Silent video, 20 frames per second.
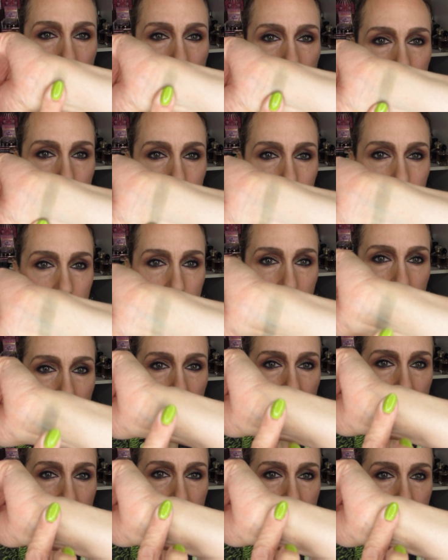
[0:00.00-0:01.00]
And they're not
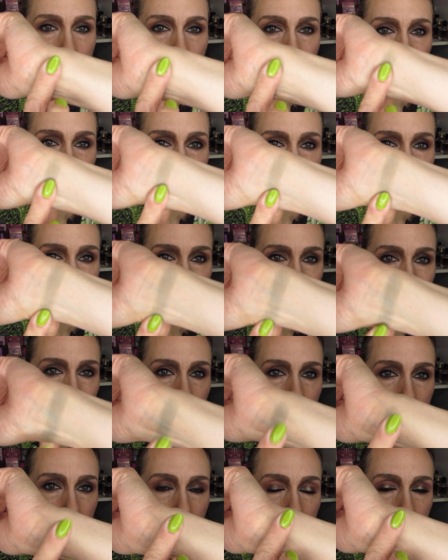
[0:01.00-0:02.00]
as green.